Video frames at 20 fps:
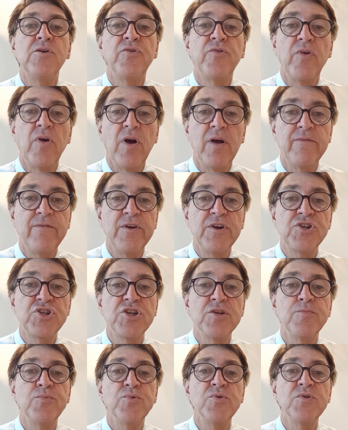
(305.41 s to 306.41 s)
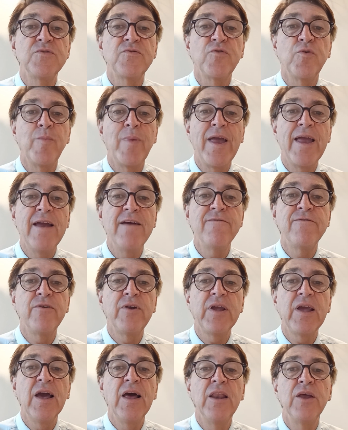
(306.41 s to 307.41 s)
Try vegetables from
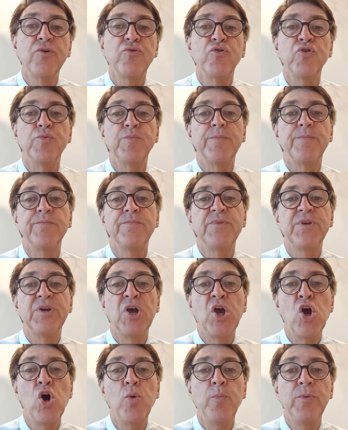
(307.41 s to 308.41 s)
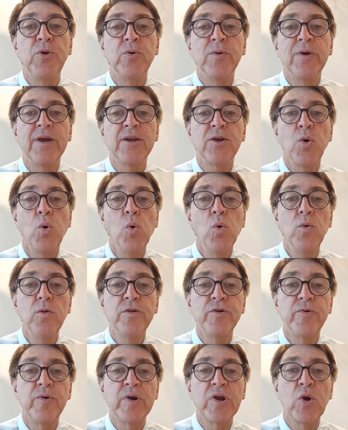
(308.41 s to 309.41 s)
every colour group to help you get all
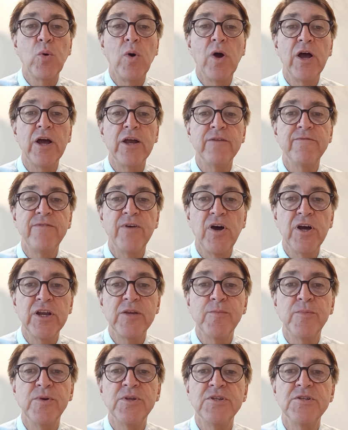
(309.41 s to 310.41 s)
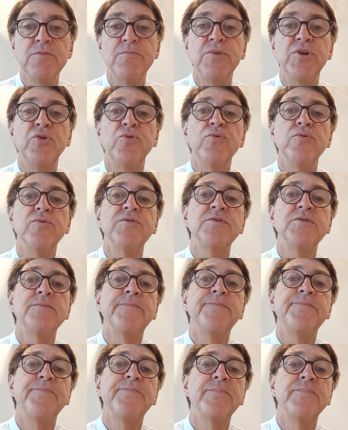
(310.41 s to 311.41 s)
the required vitamins and minerals.
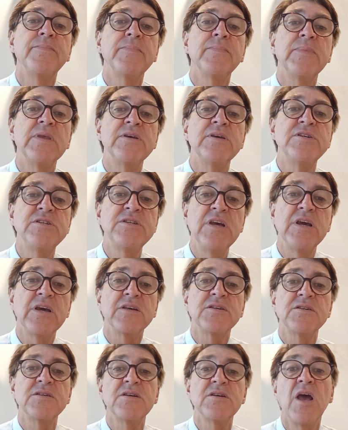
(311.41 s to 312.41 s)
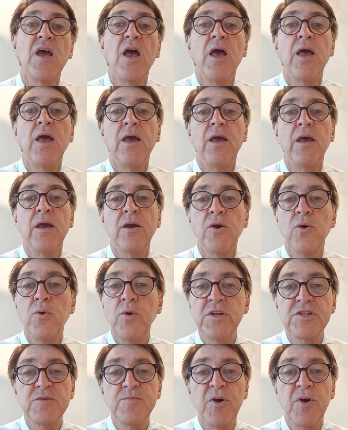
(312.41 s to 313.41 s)
6.
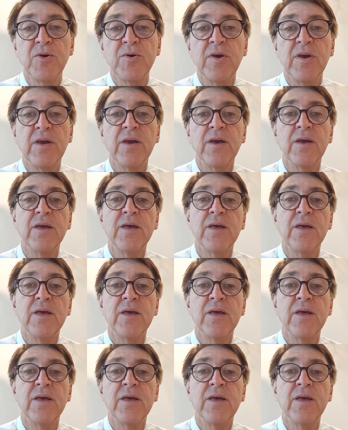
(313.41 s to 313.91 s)
Quit smoking.